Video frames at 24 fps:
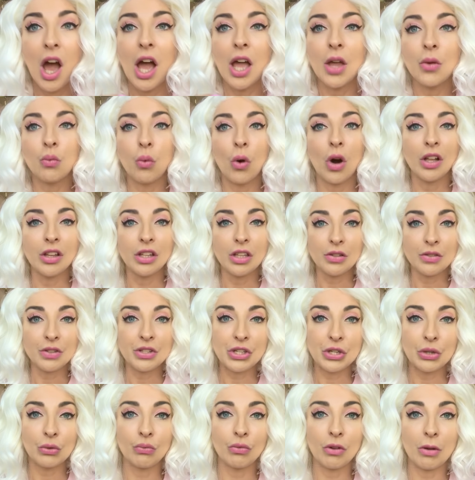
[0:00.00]
I want you
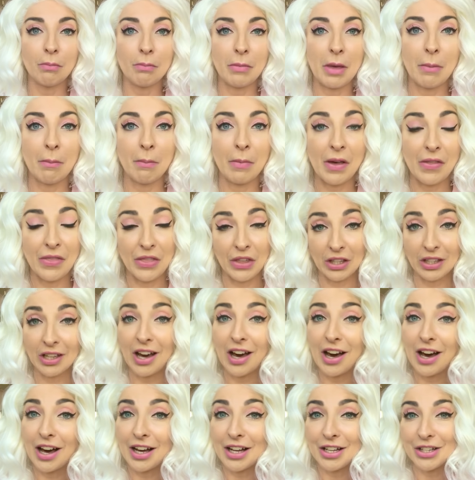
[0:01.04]
to remember the
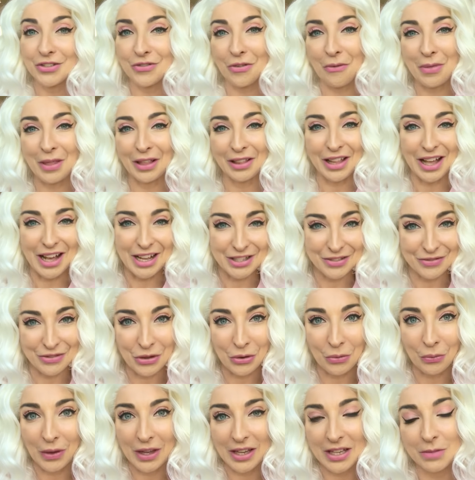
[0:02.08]
cards from the last
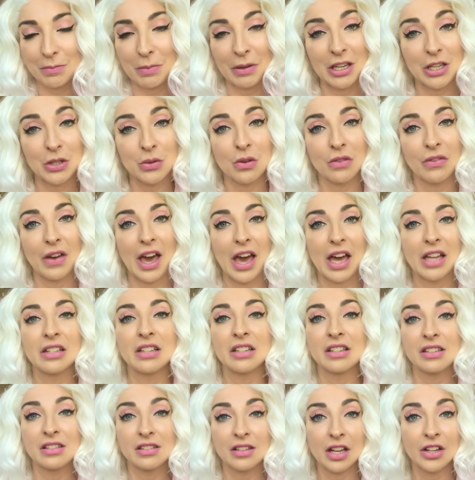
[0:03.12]
few weeks, because we've had
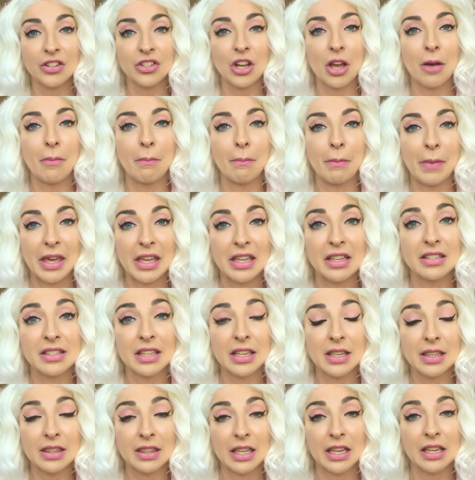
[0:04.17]
such
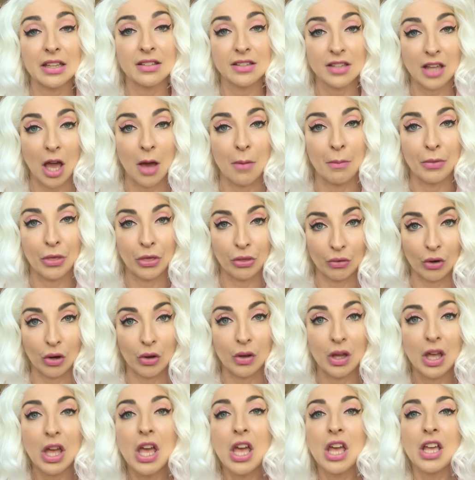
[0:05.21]
amazing things come
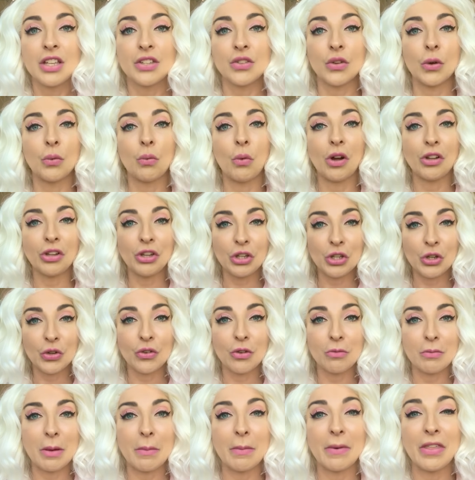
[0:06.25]
through. So I want you to
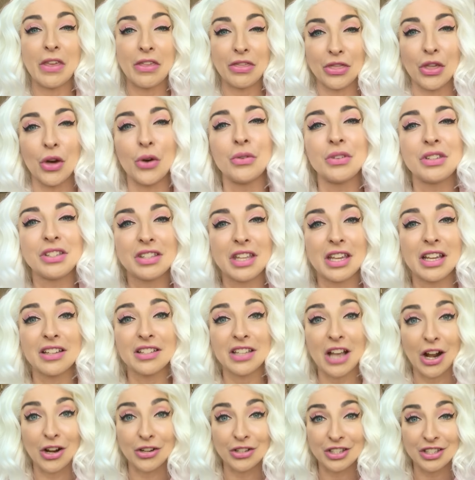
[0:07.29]
remember that those
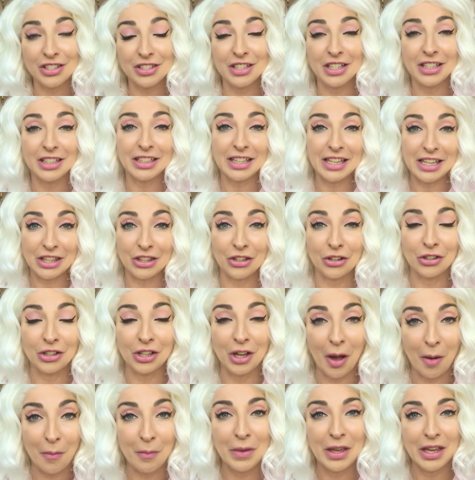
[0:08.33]
things are still either
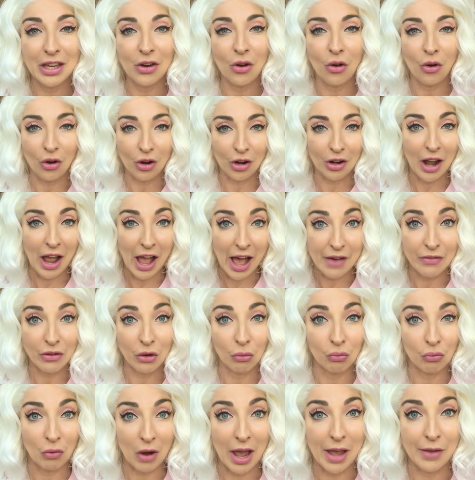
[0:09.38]
coming or have
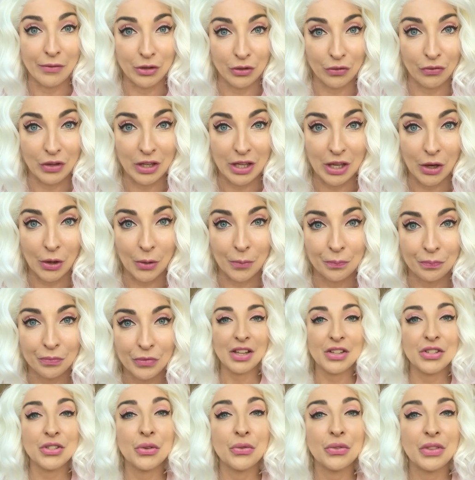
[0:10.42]
arrived for you.
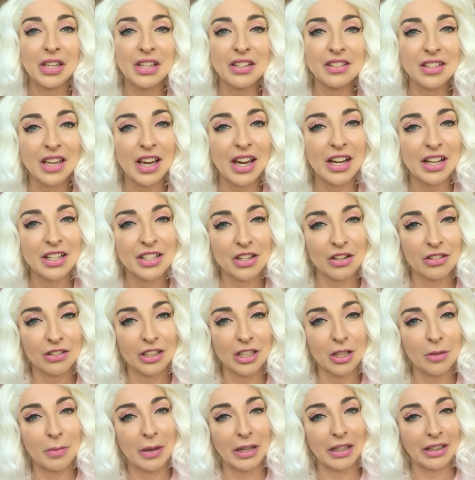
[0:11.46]
So these cards are a
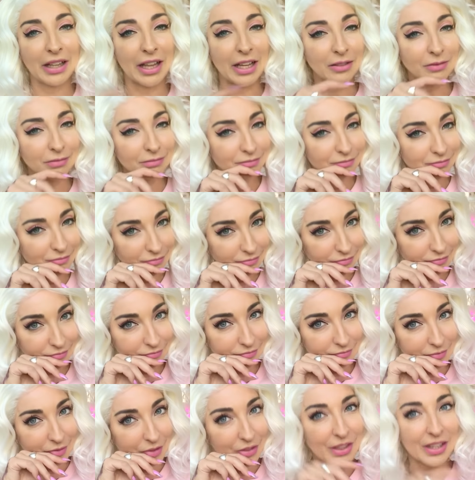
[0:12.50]
little bit like,
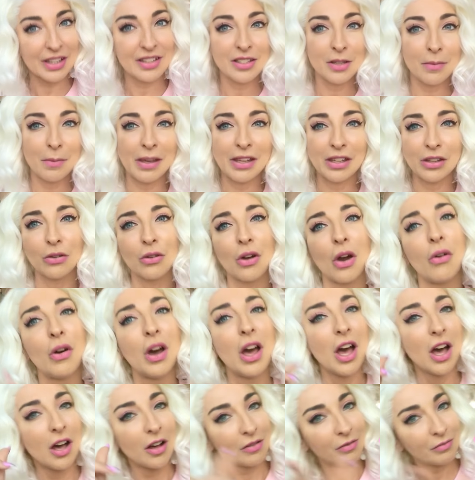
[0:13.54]
things that make you go,